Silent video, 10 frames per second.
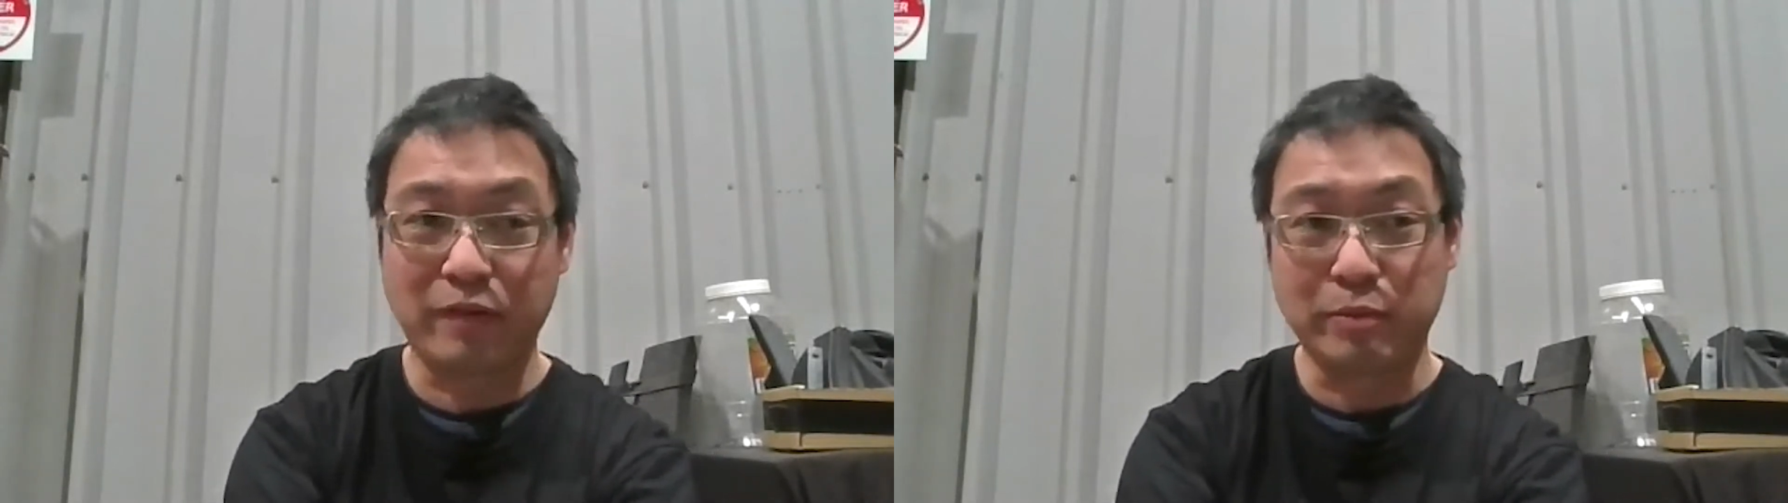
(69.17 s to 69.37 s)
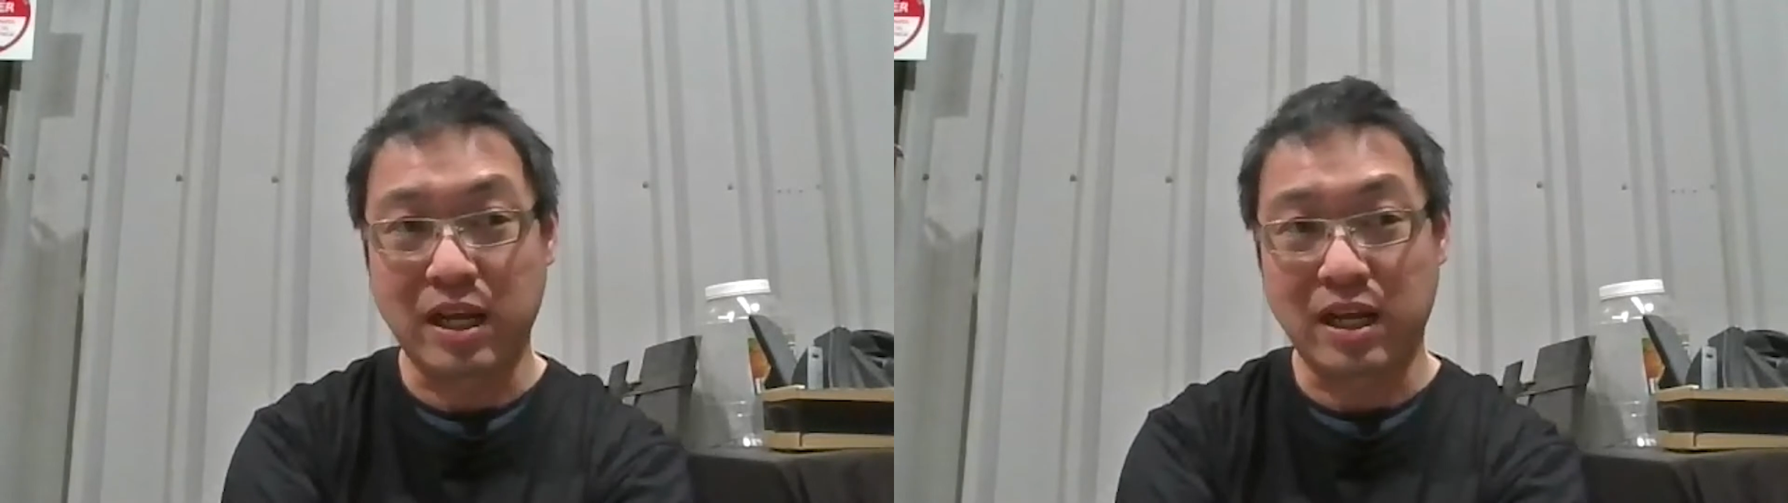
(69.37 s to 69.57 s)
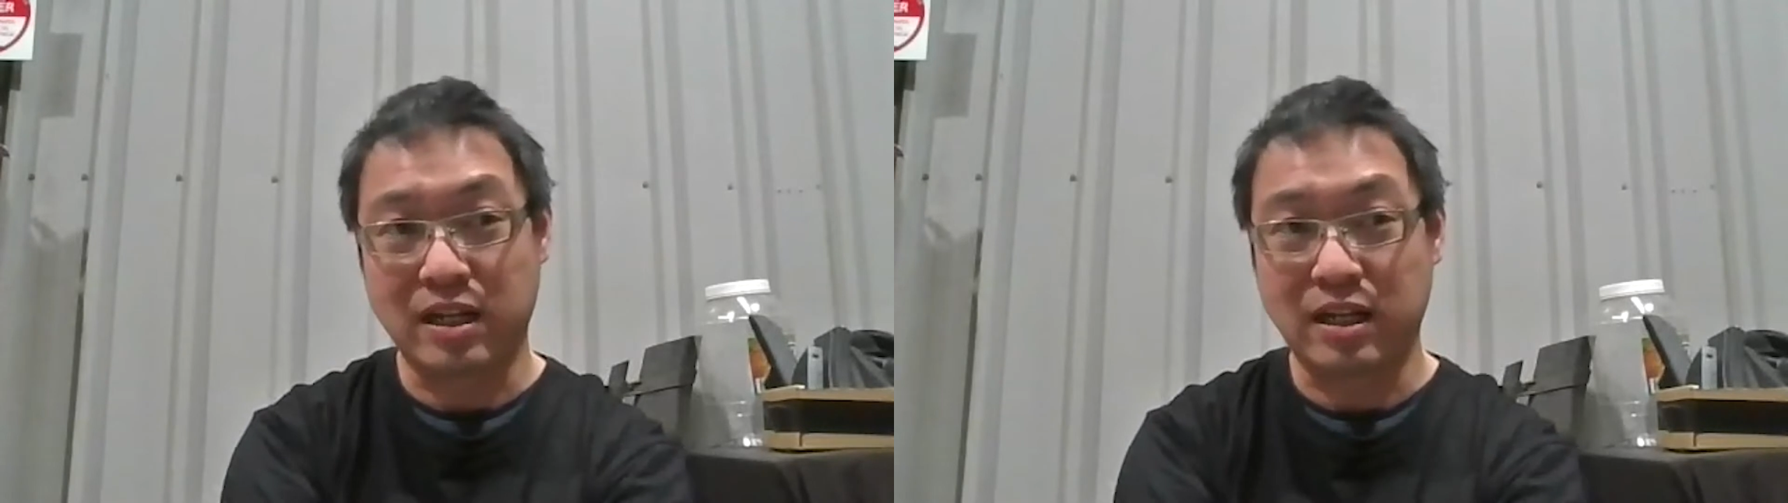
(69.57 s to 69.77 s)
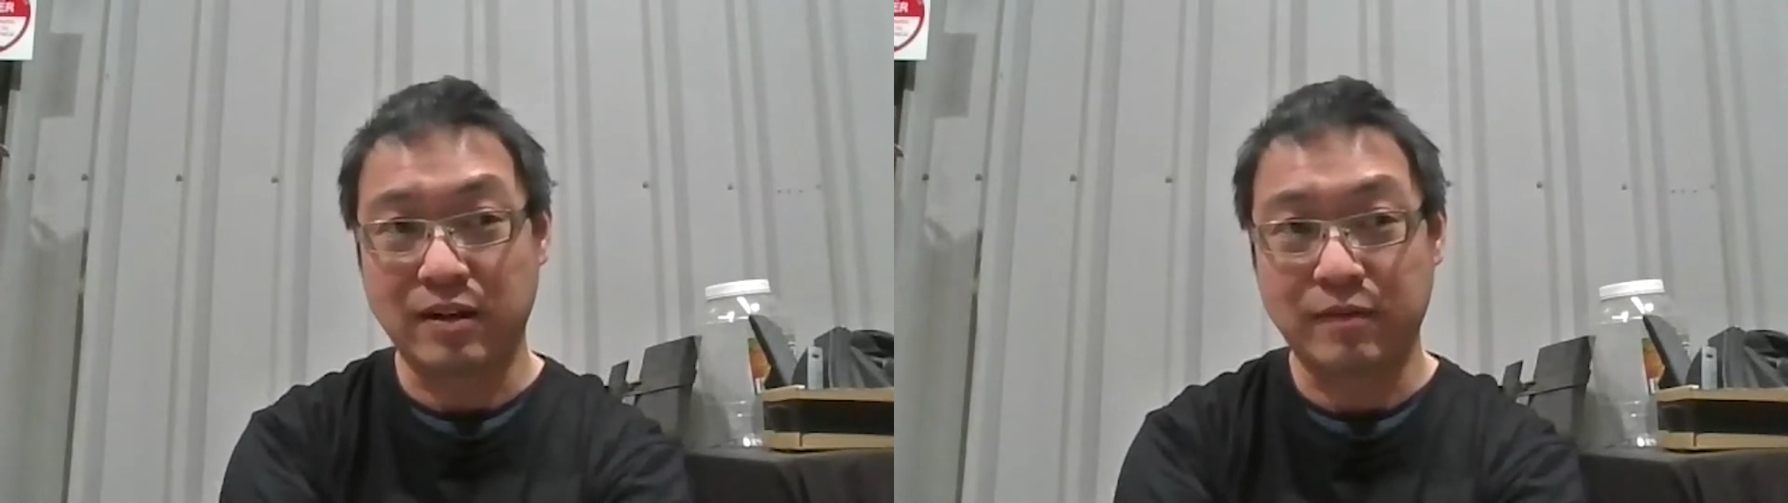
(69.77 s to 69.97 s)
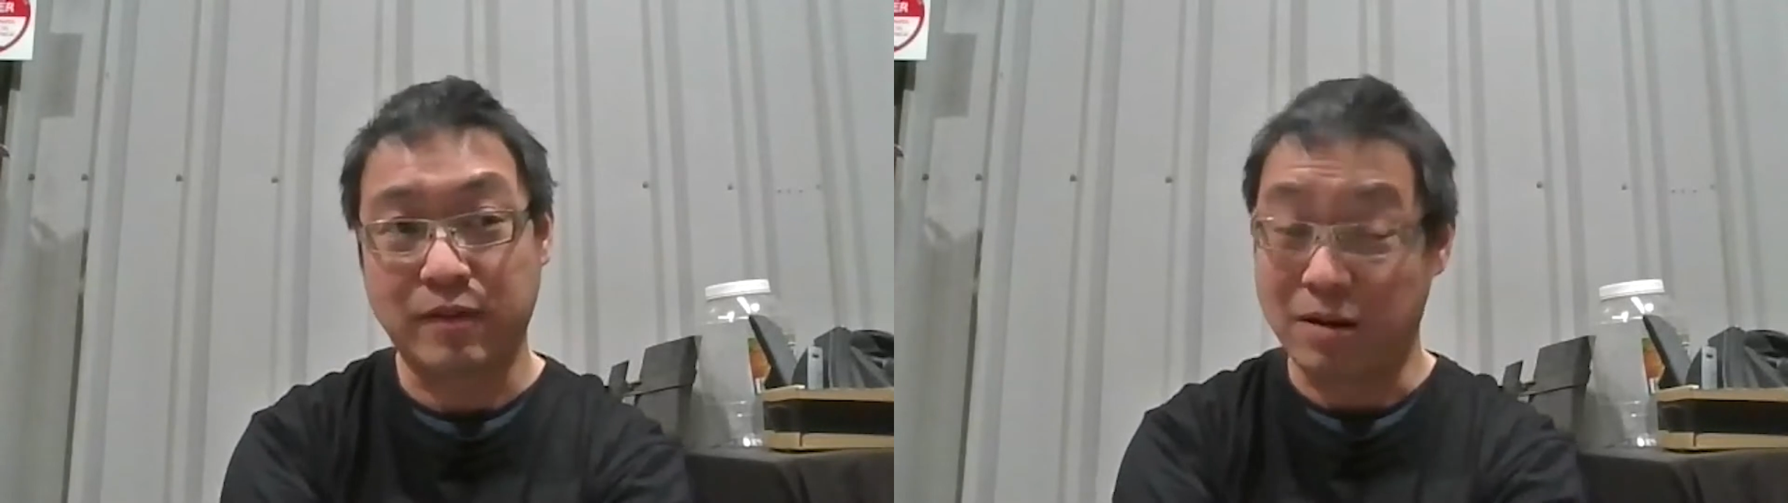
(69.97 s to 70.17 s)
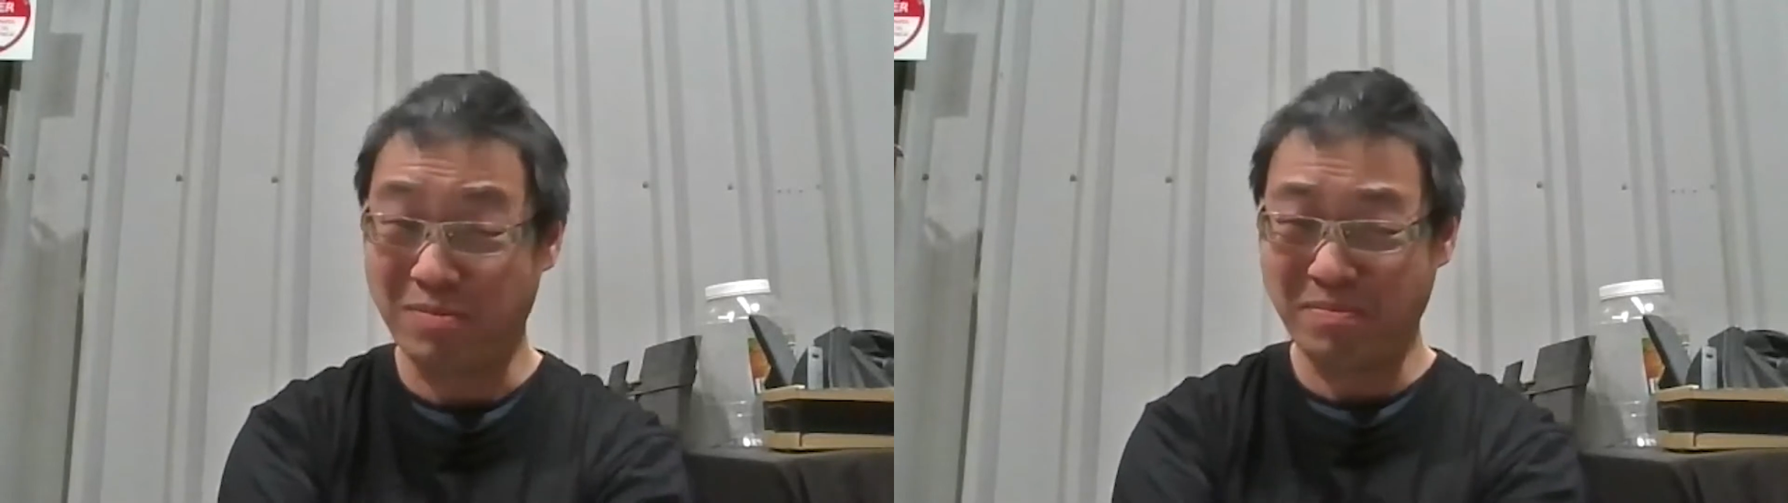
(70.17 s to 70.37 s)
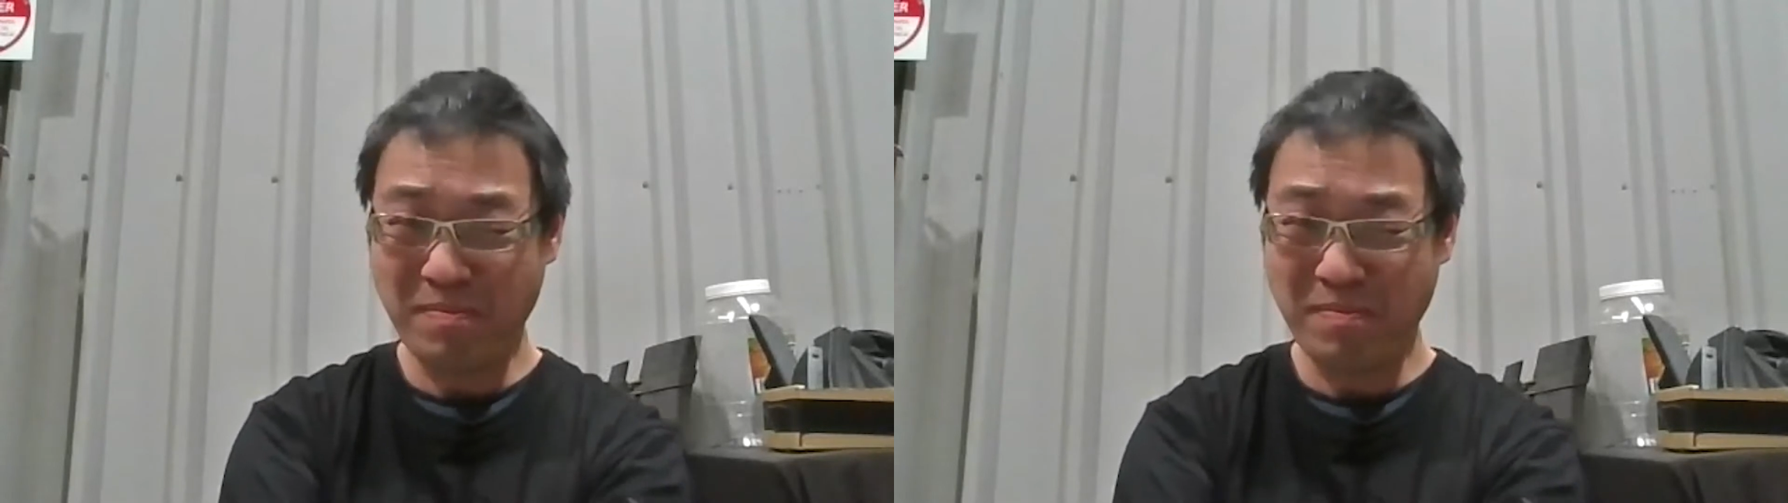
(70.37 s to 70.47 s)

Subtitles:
to get a farm